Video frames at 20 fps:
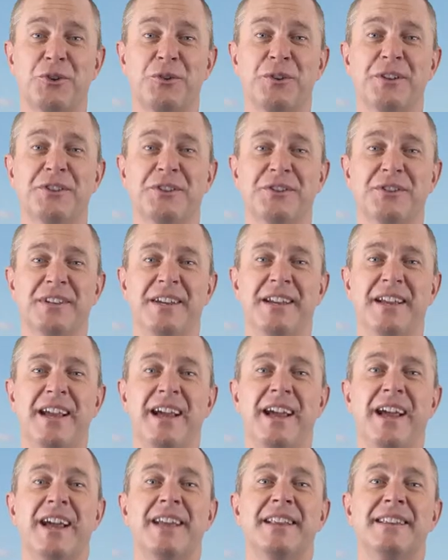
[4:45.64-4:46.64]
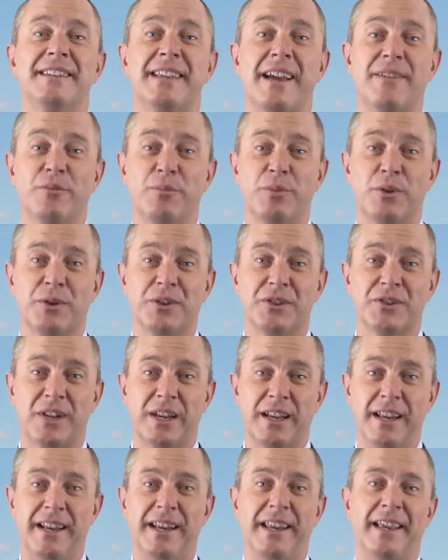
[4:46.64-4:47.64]
Chris, Davenport is
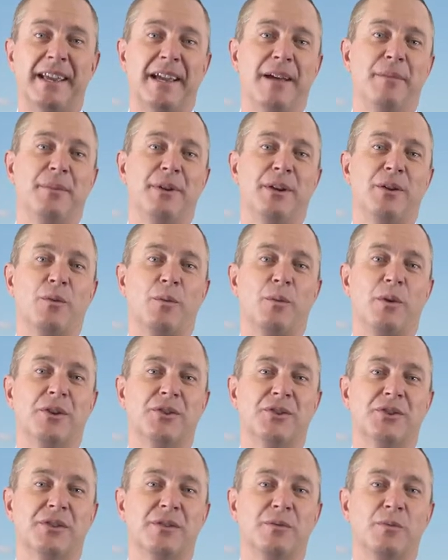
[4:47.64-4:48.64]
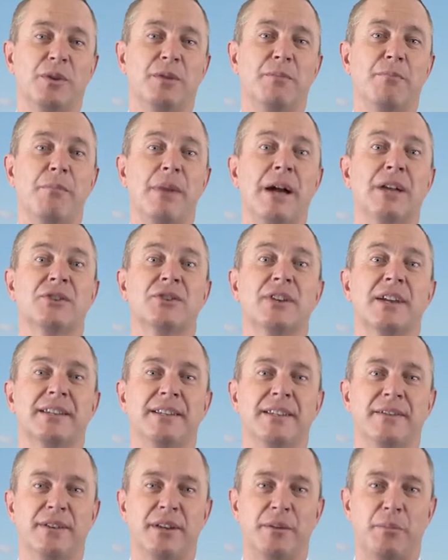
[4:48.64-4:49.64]
clearly a company to watch with much
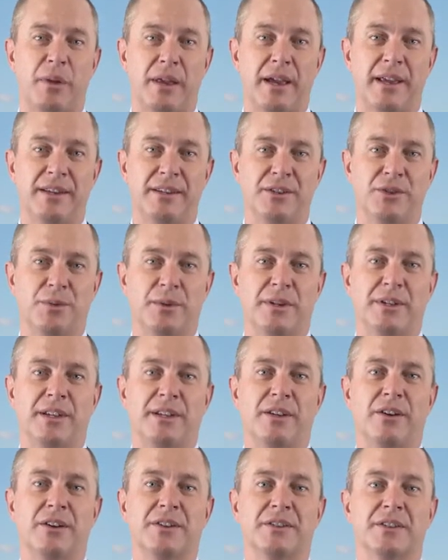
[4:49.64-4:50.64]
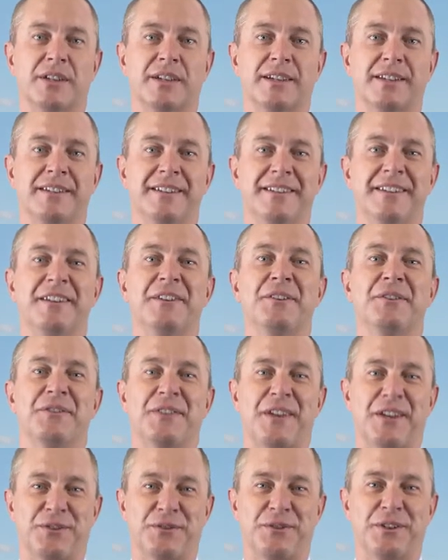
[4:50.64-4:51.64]
activity planned in 2019.
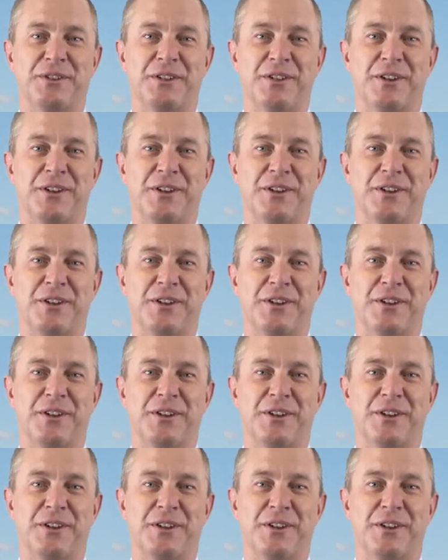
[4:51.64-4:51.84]
Thanks for your